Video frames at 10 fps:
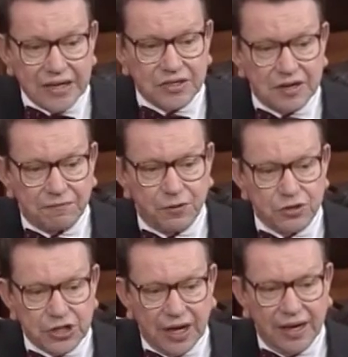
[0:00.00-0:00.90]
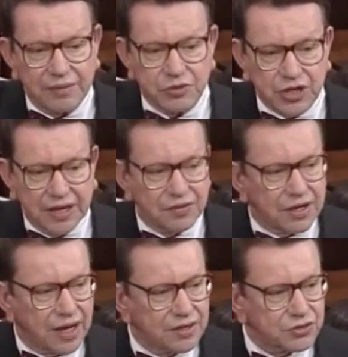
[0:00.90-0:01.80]
different times in the
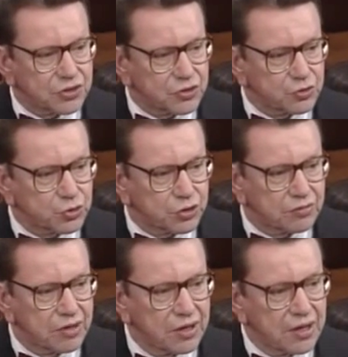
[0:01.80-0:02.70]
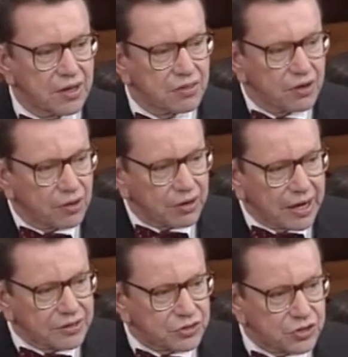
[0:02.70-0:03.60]
Constitution there are
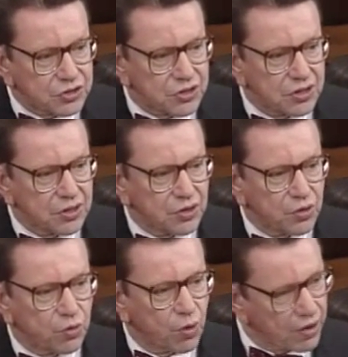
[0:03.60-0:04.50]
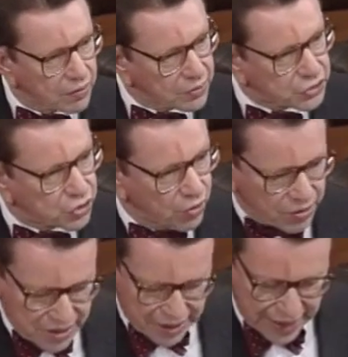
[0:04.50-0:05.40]
cases where the
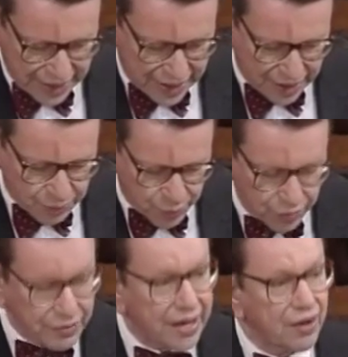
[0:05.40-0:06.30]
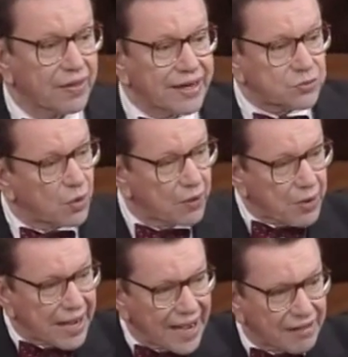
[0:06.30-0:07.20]
majority cannot prevail, and that's why we
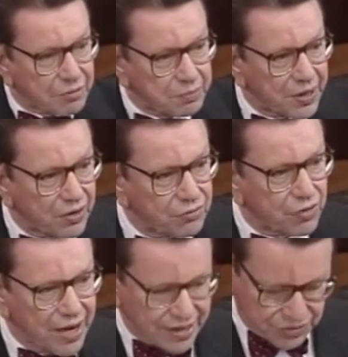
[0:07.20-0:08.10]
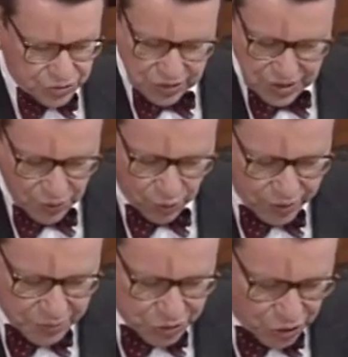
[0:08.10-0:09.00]
have a Bill of Rights where the
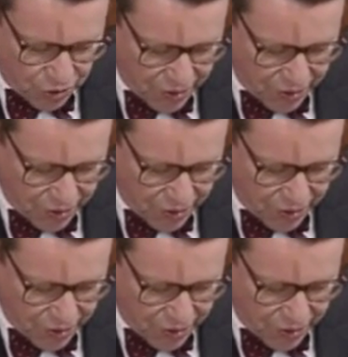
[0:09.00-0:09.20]
majority